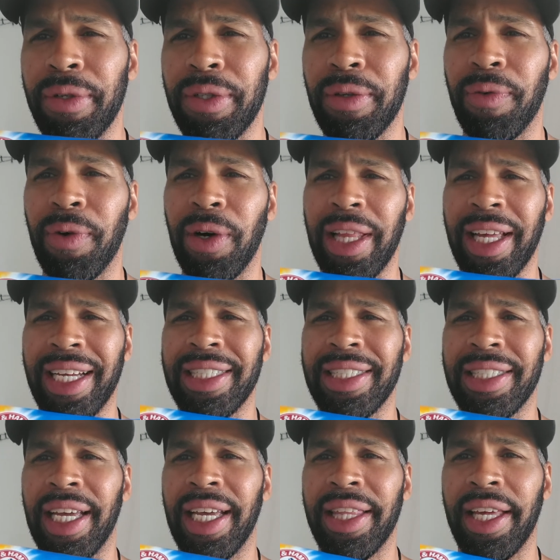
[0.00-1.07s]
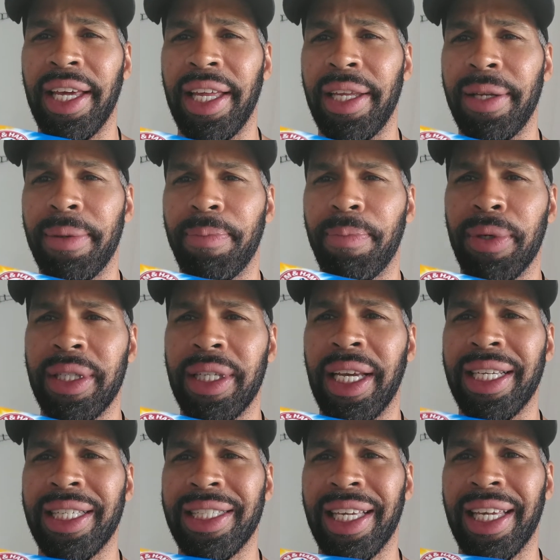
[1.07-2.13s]
first of all, like I said, that it
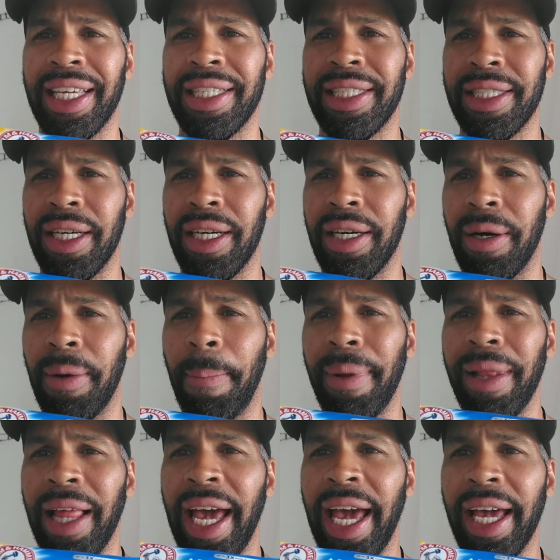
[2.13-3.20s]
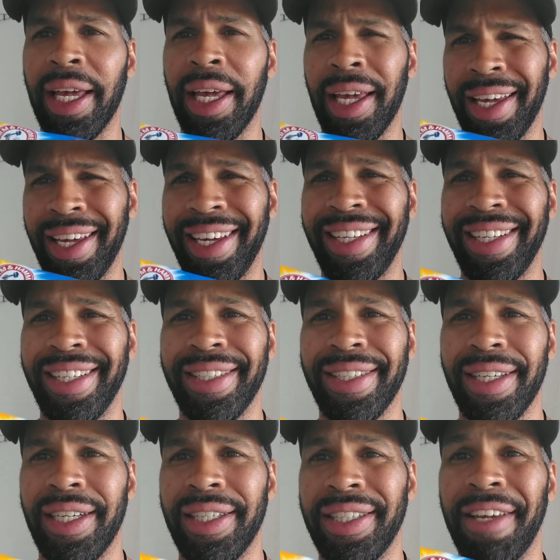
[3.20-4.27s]
protects against plaque. It
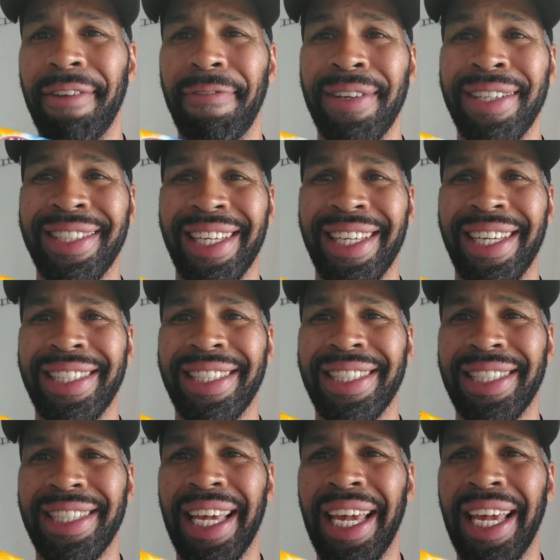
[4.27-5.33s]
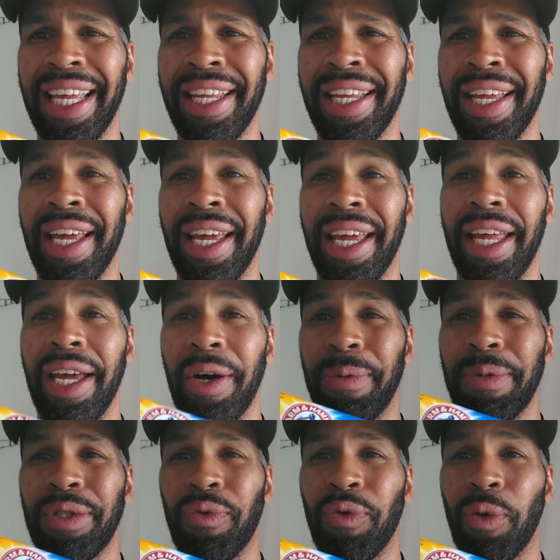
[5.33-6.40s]
is a defense against stain. It
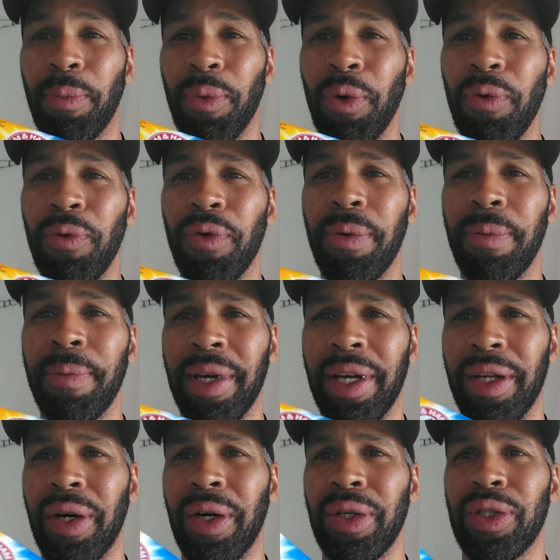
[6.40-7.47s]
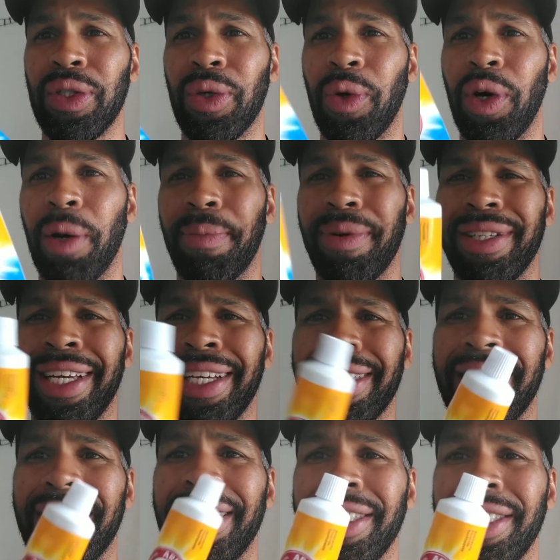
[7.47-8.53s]
helps to remove them. It also
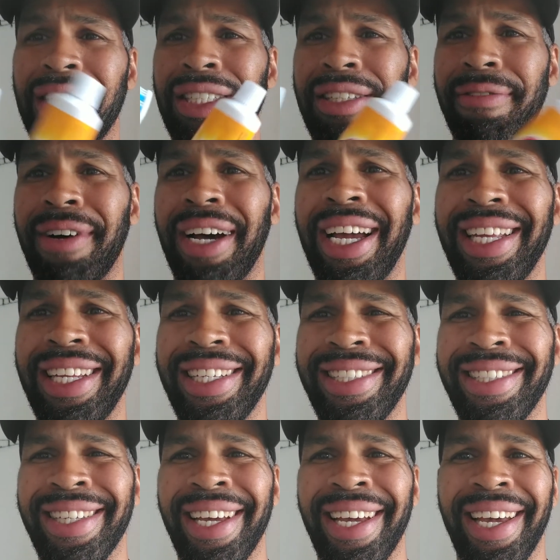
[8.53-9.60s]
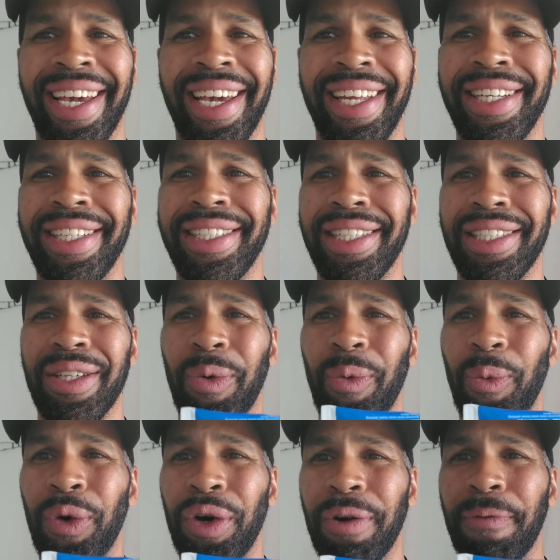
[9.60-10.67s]
protects against gingivitis. And it's just a
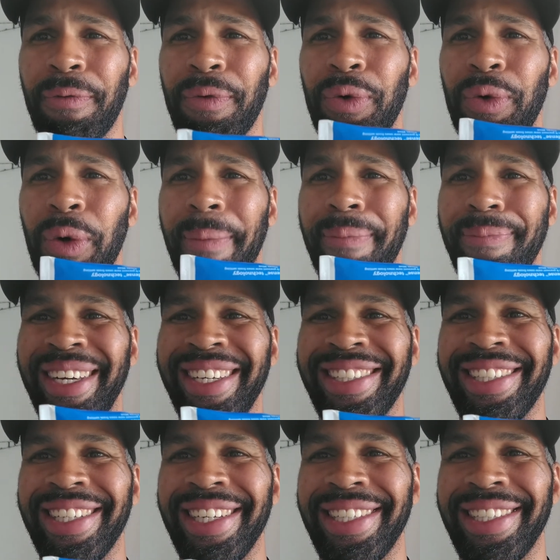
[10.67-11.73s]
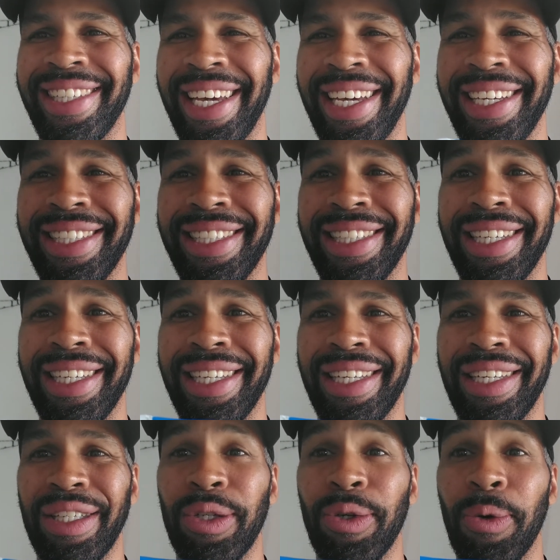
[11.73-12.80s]
wonderful, minty, tasty
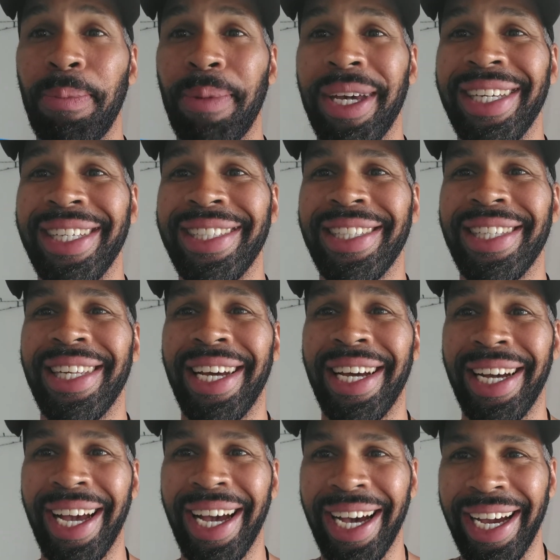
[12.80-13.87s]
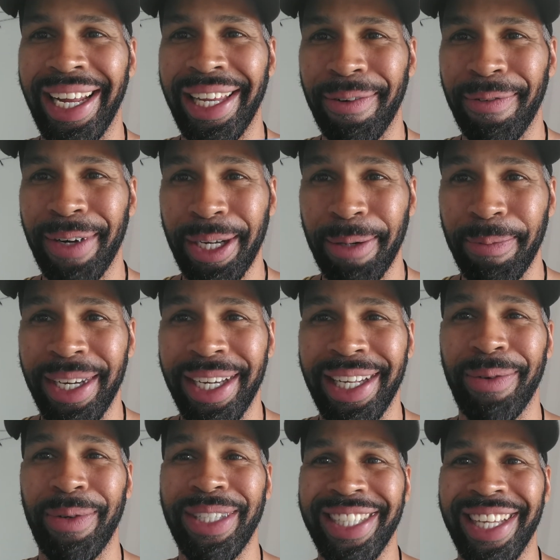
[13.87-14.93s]
toothpaste that I highly recommend.
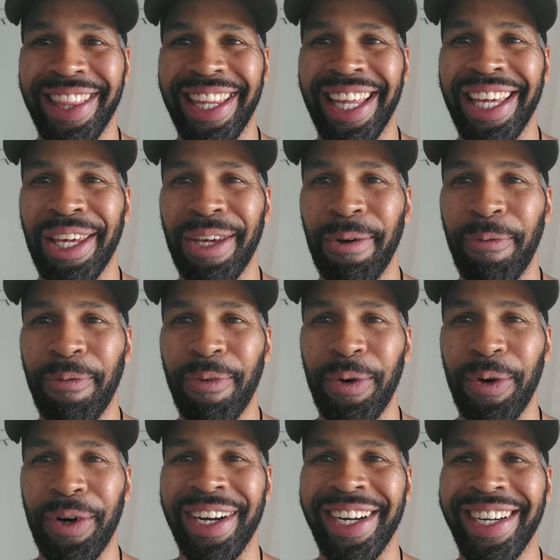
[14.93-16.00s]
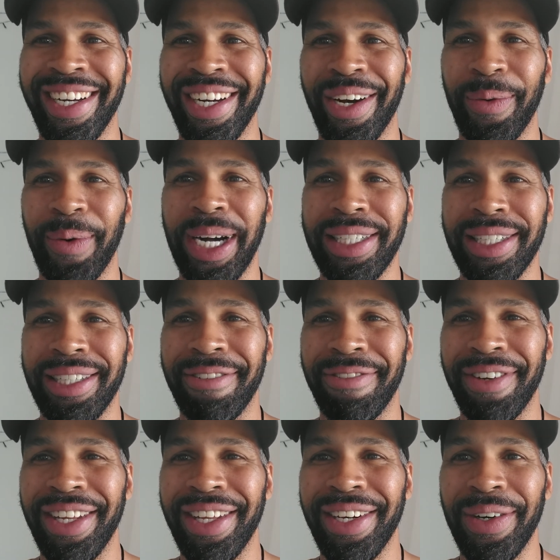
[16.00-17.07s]
And I want to say thank you for watching this
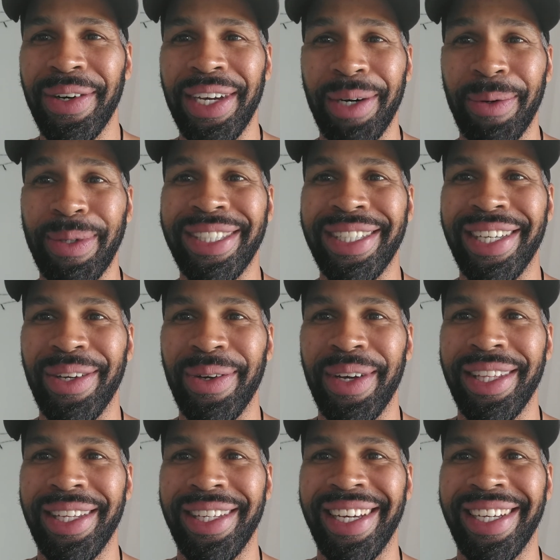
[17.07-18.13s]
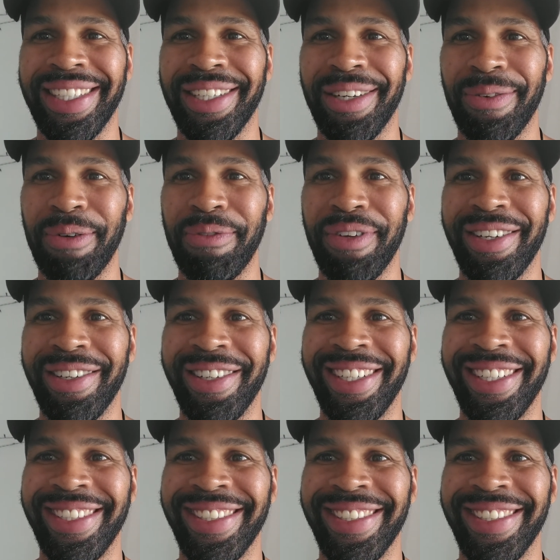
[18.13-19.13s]
video, and I will see you in the next review.